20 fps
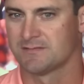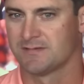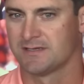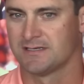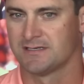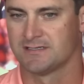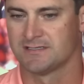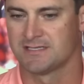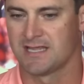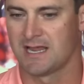I
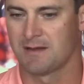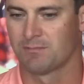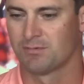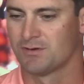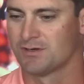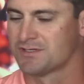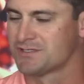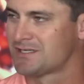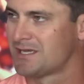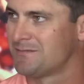mean, Zac
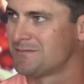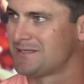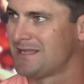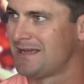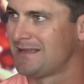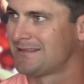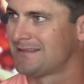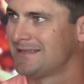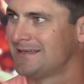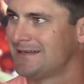Brooks comes
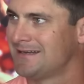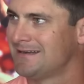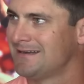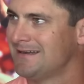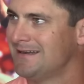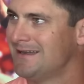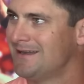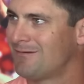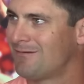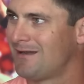out there
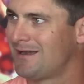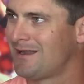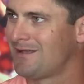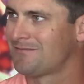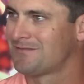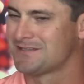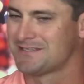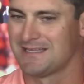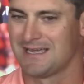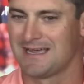right
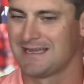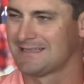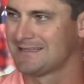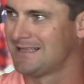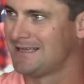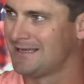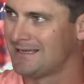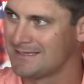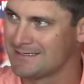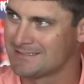off the
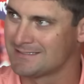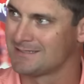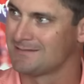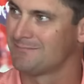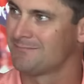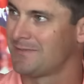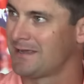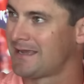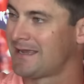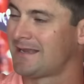sidelines,
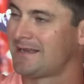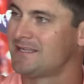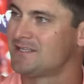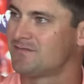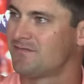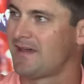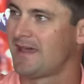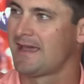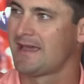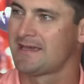and man, he's
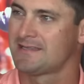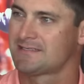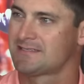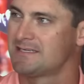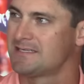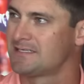fast.